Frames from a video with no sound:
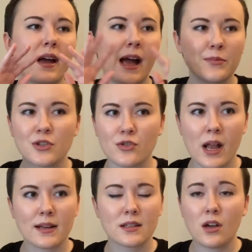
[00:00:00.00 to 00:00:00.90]

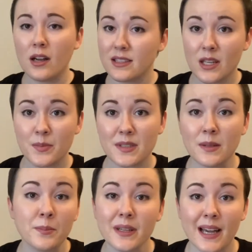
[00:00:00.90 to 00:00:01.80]
abstract concepts
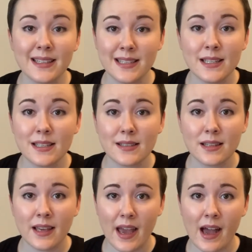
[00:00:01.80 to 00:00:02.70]
and big ideas that
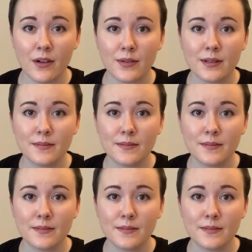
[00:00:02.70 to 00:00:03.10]
they have.